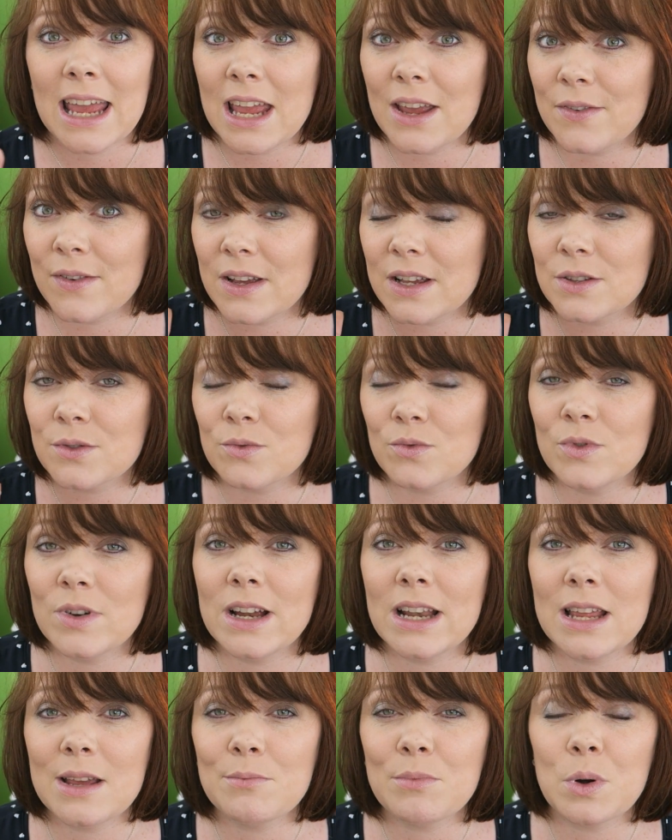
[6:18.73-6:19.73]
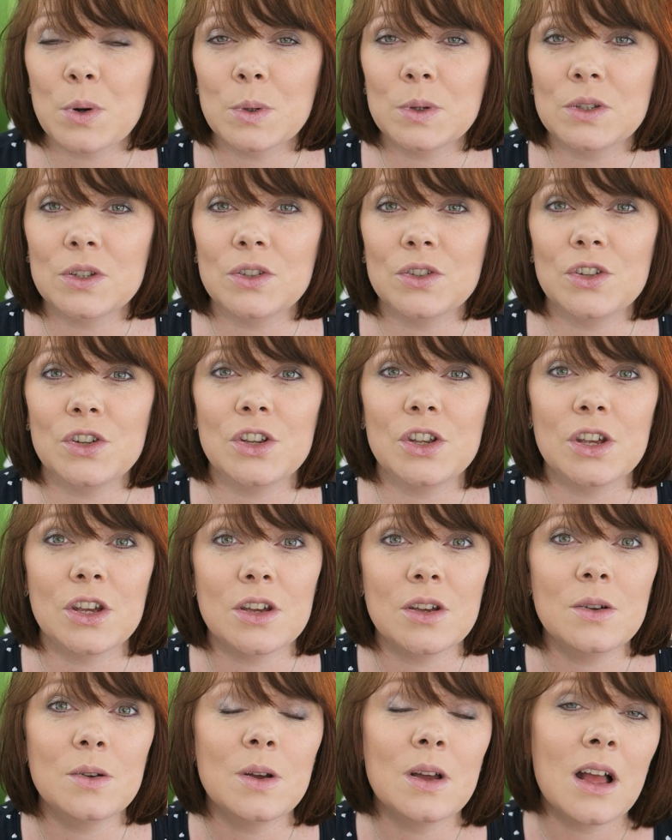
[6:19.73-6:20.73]
If it is really important to
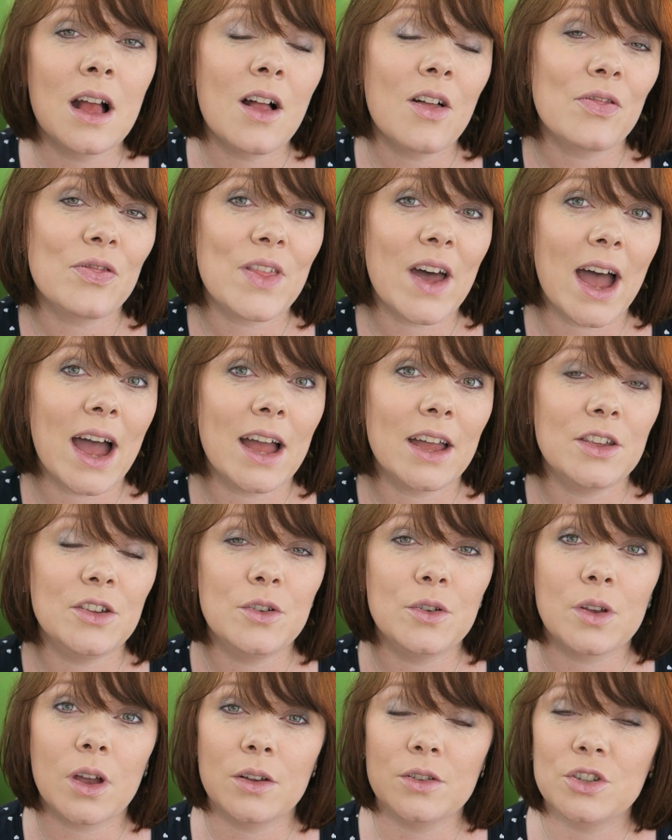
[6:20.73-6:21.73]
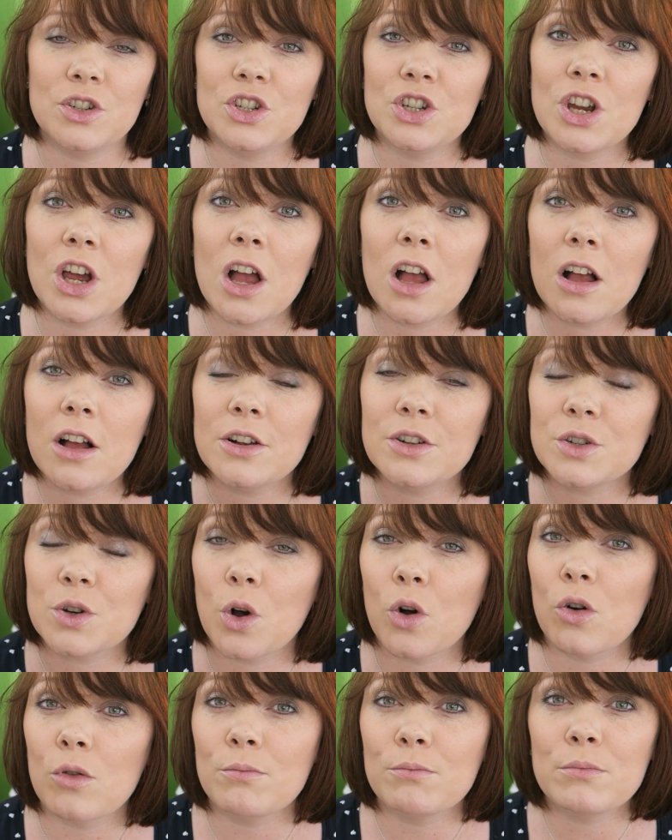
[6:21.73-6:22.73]
you that you go to church
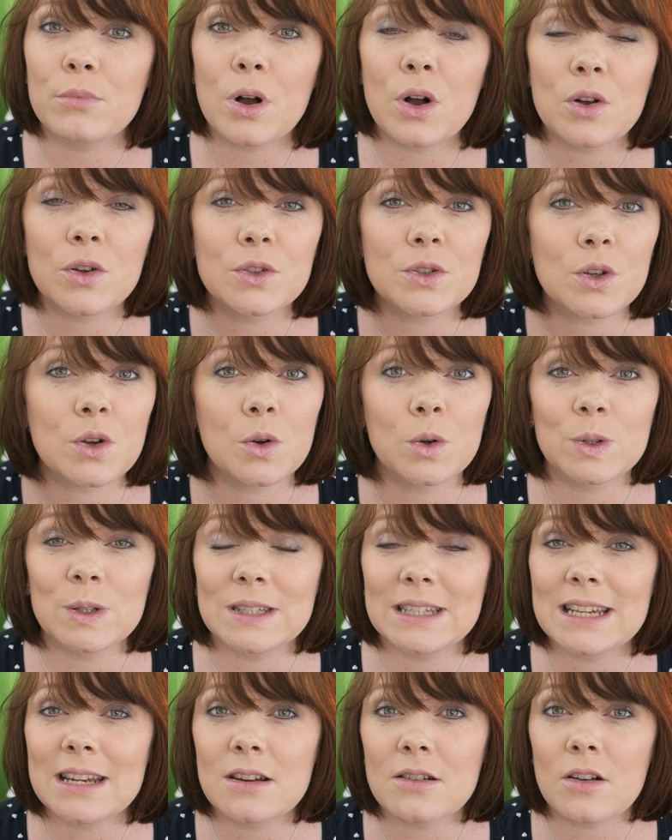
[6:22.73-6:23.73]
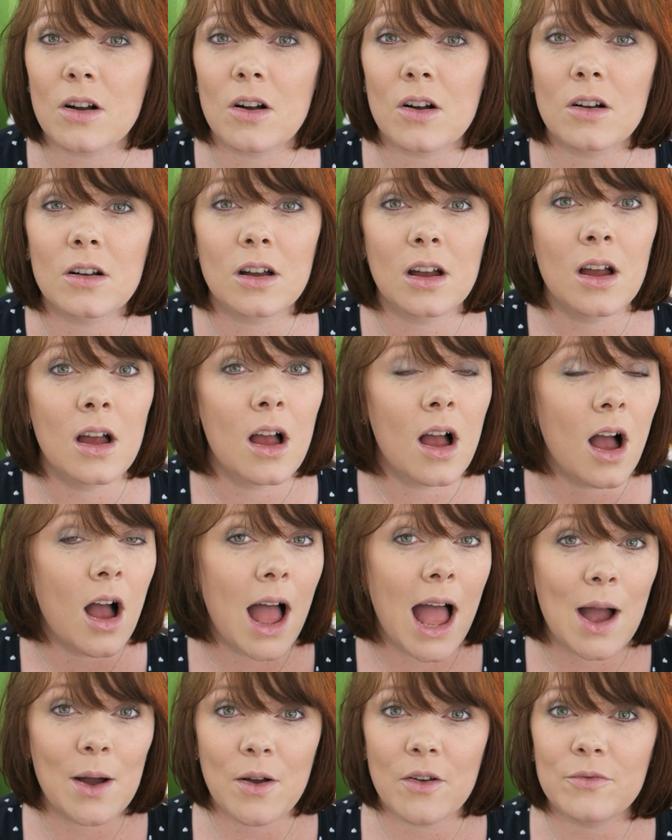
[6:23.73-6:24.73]
or mosque or synagogue
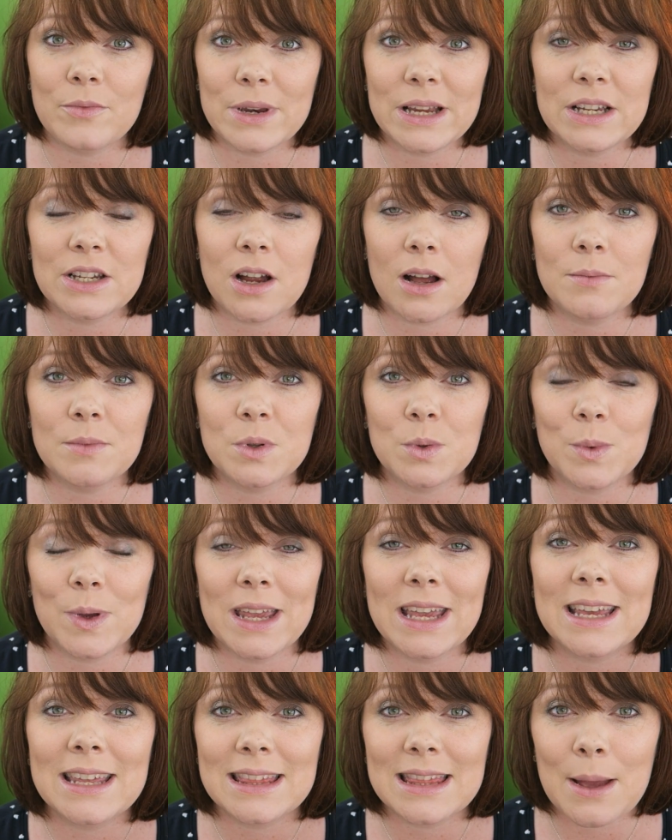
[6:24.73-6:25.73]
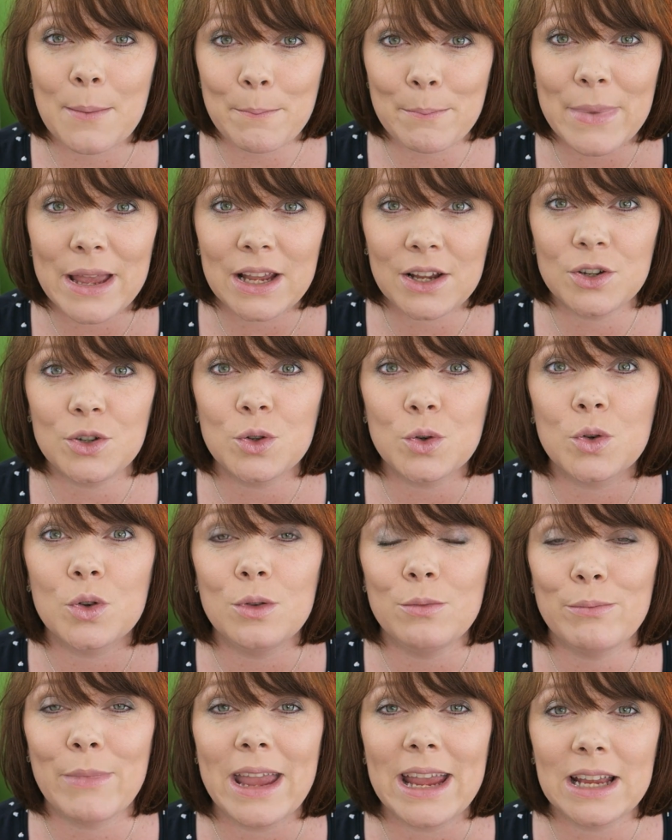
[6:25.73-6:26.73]
however many times a week, then make sure
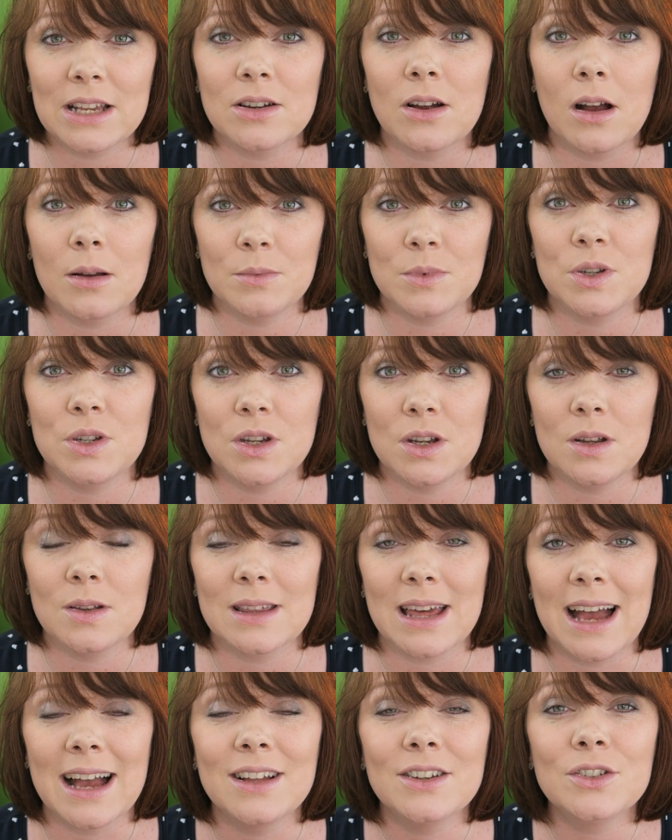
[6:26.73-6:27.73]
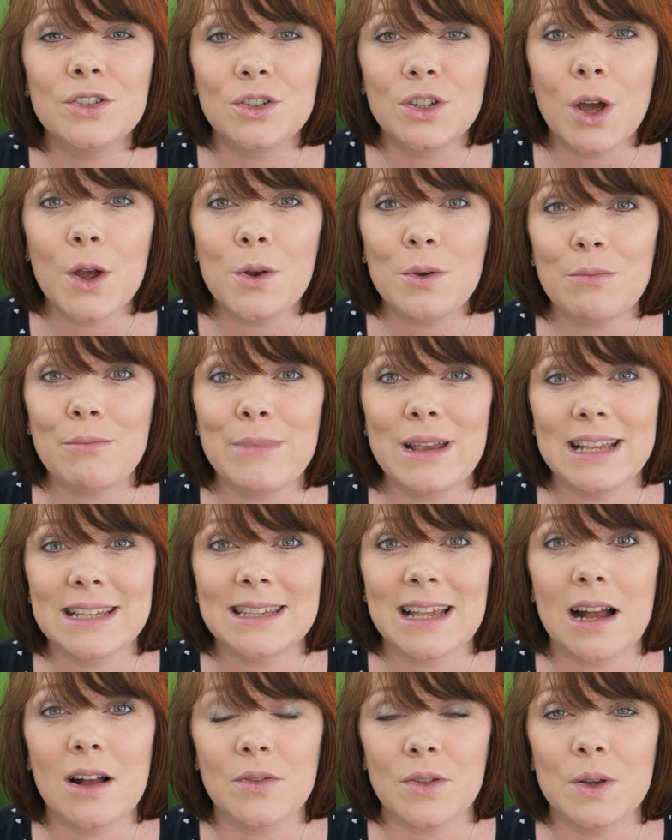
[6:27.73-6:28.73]
you make time to do that. Don't
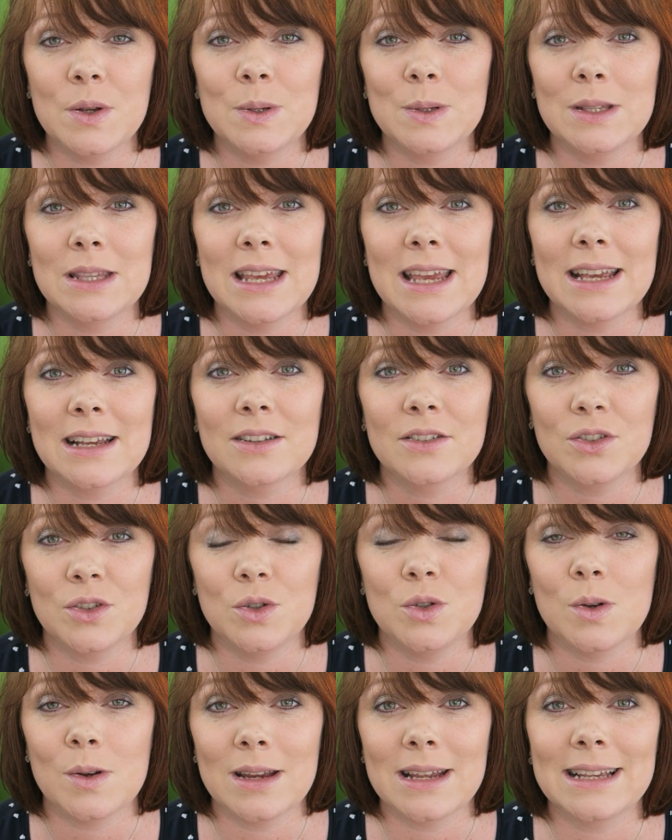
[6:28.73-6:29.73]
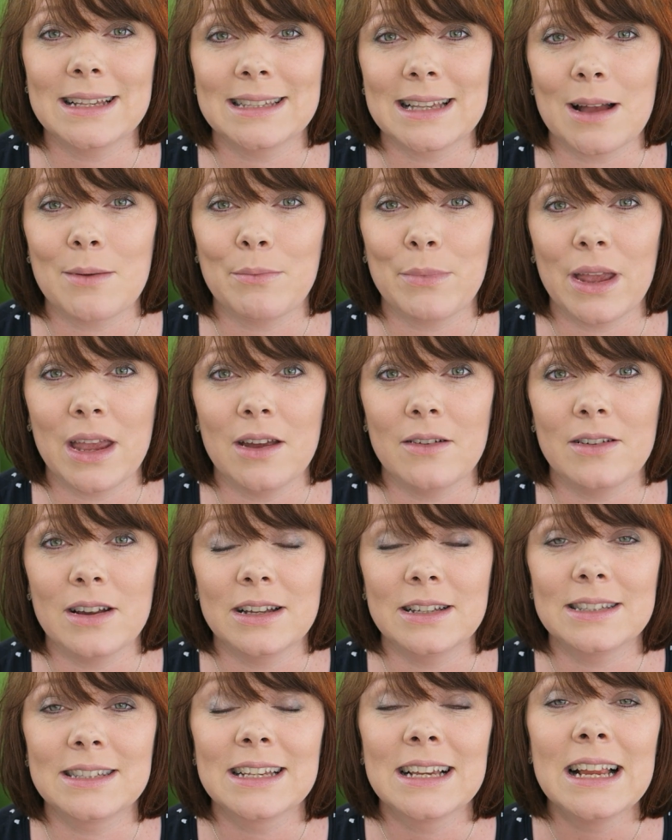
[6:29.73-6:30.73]
miss out those things during exam
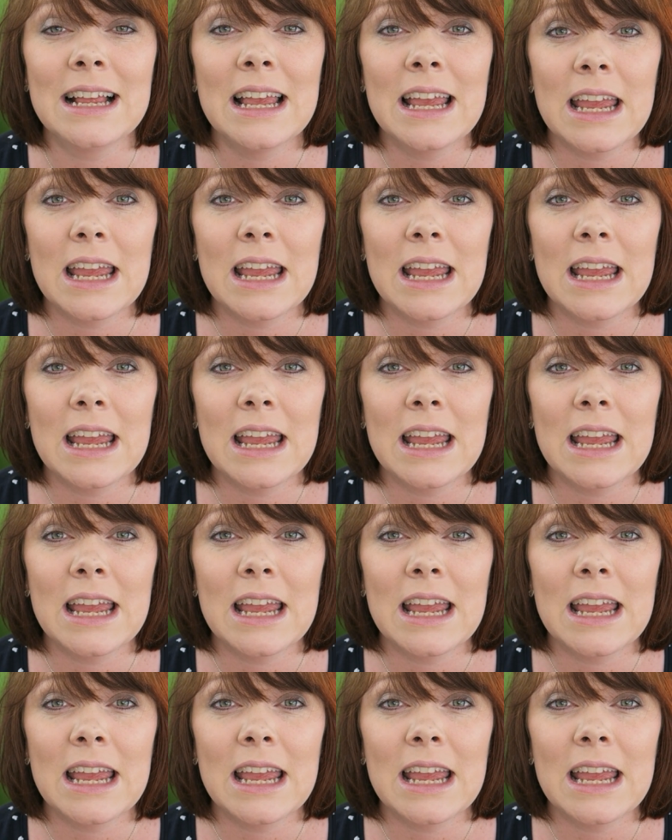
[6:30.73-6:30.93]
periods.